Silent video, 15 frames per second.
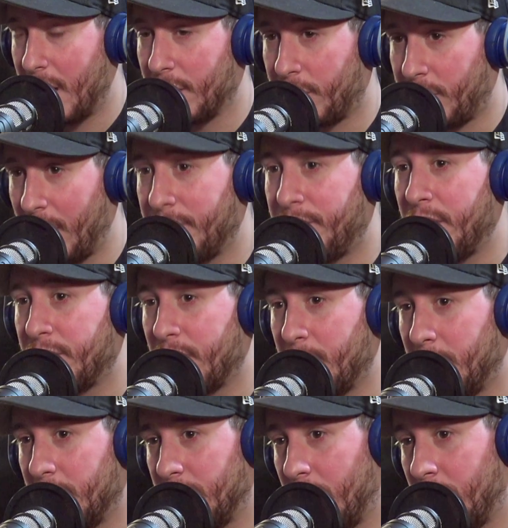had a slight fever on
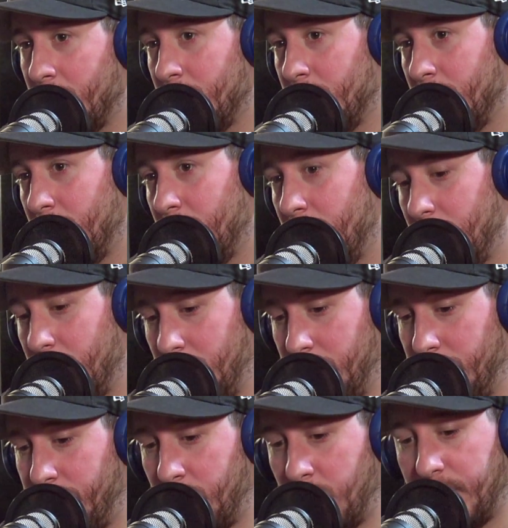Monday.
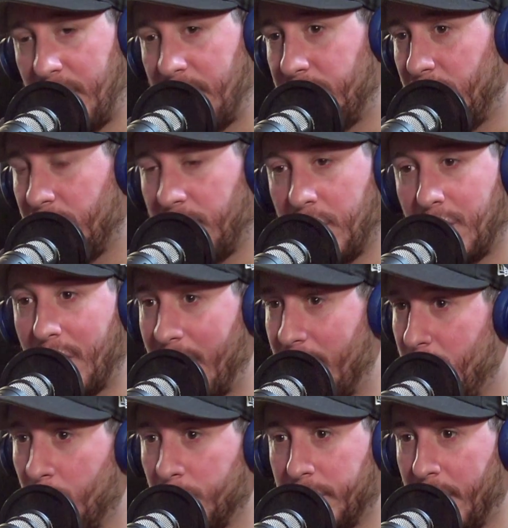4 or 5 days later, I had
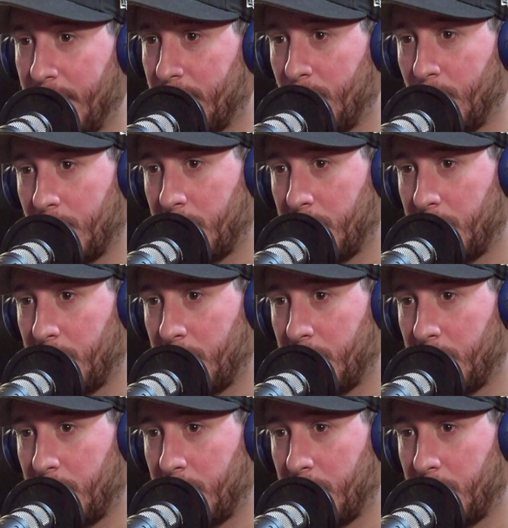no taste and no